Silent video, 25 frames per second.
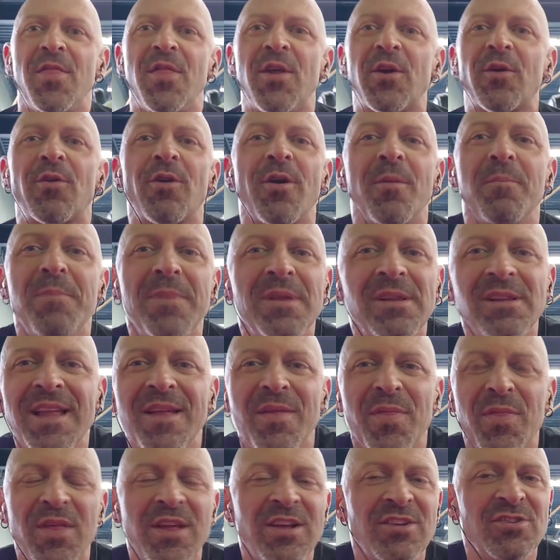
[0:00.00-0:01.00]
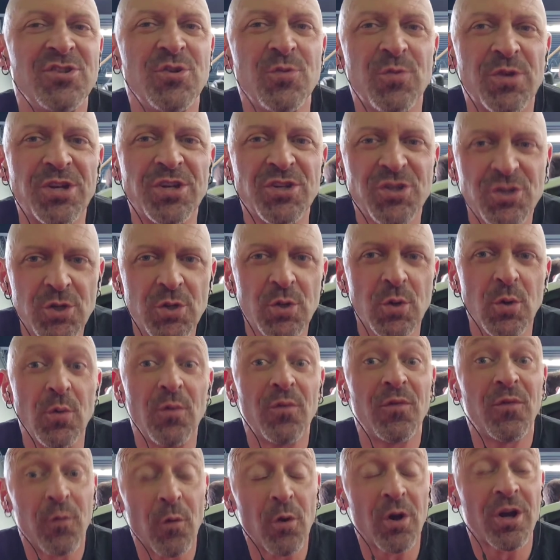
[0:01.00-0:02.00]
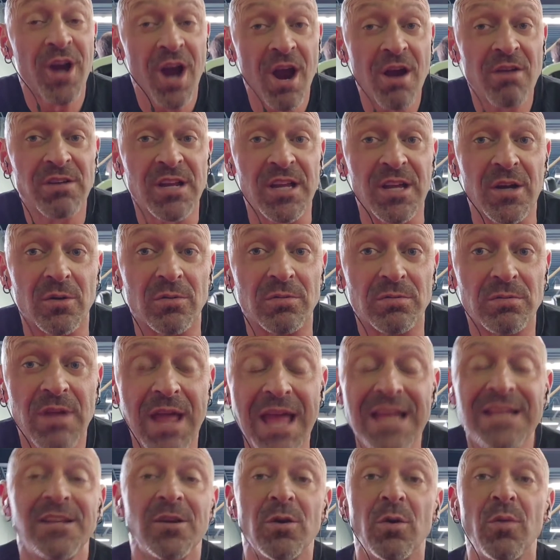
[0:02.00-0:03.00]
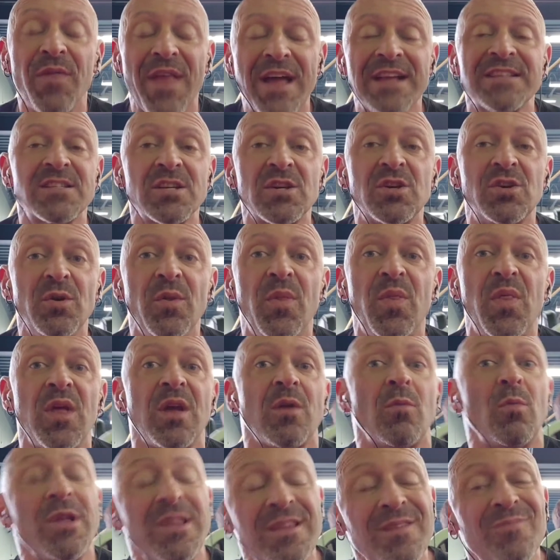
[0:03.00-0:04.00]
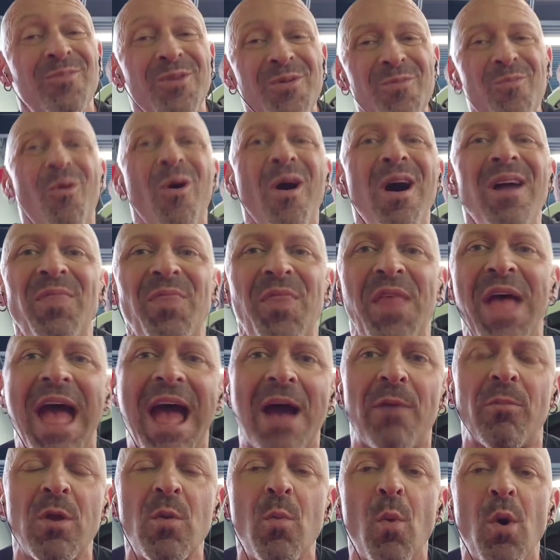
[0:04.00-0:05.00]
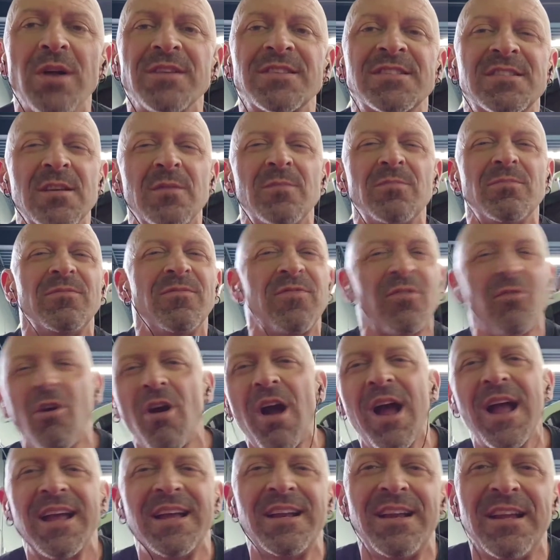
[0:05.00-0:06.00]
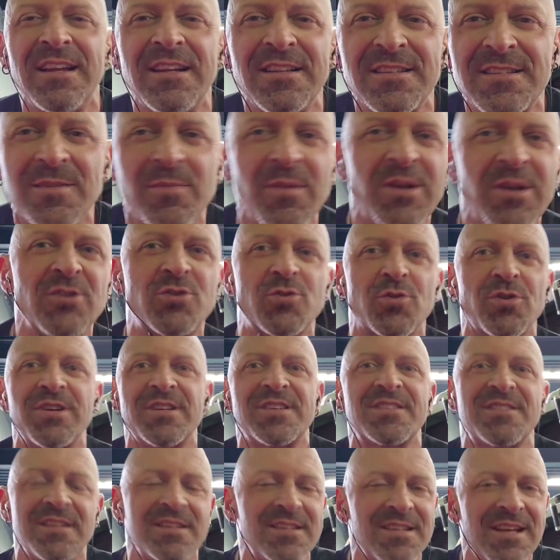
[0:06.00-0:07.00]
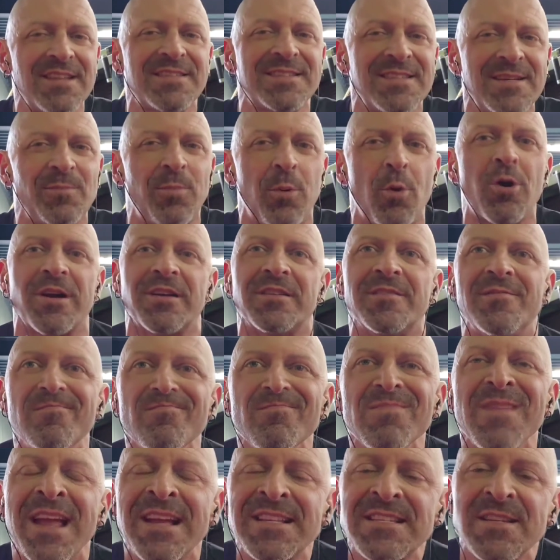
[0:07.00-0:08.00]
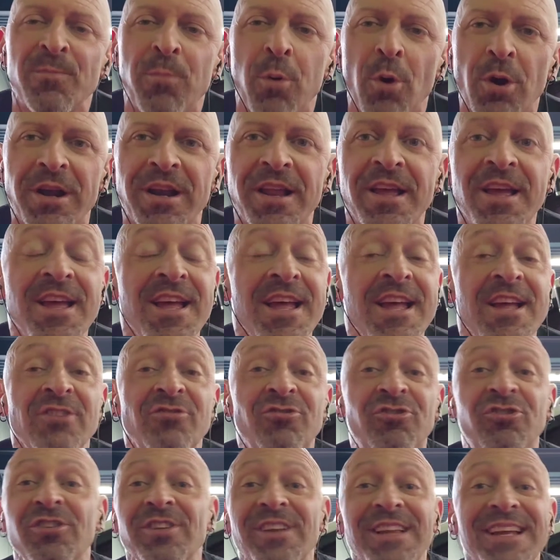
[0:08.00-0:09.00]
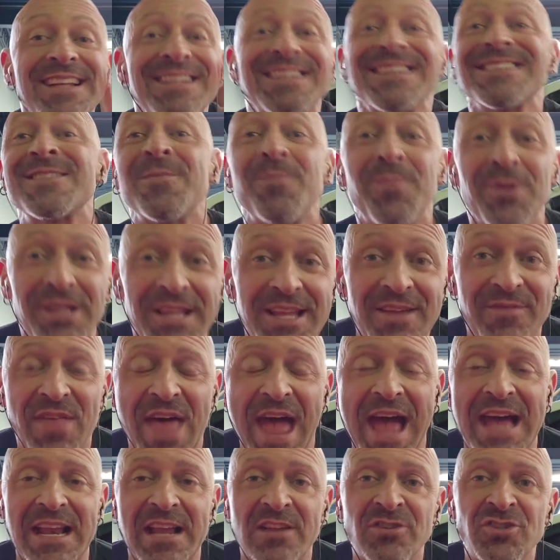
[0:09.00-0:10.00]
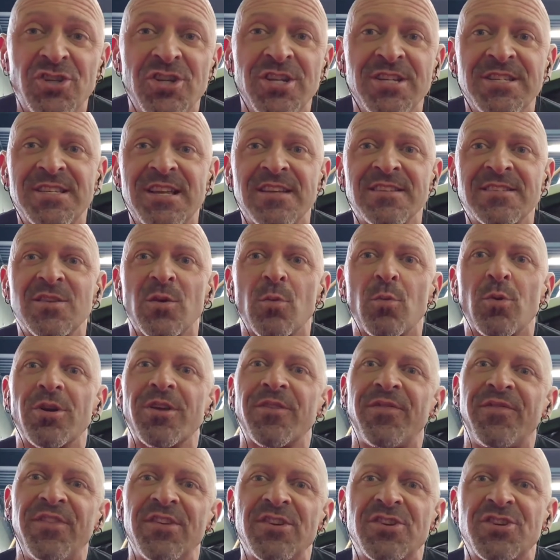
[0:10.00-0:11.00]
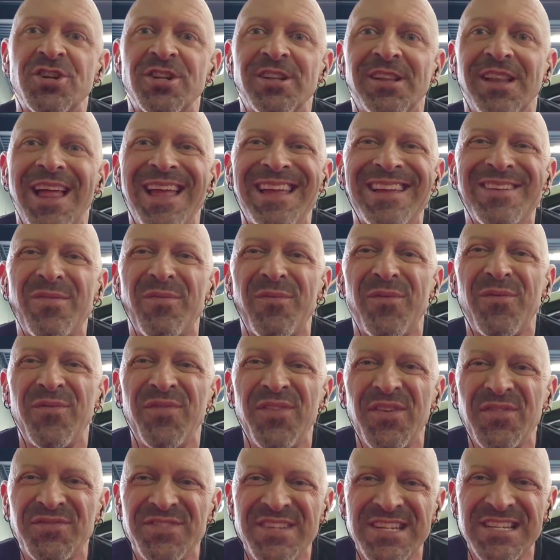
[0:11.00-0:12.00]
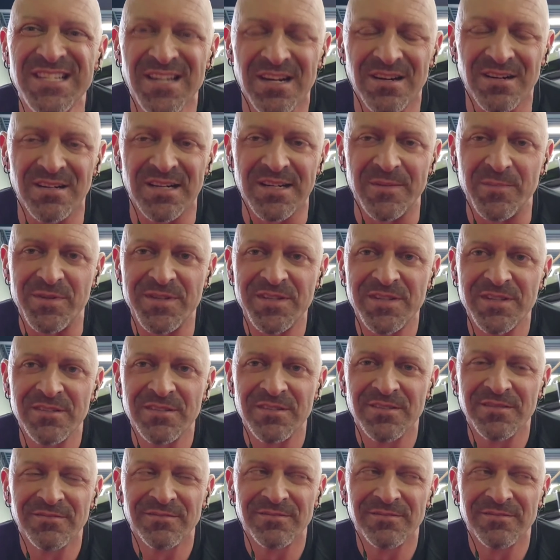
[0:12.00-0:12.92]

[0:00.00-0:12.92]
There are a million things you can do for cardio. And you know, that's a good thing. We, we want that. We want some variety and some interest. It's important. It's important. Jillian doesn't believe that. And she says the word efficient like fifty times.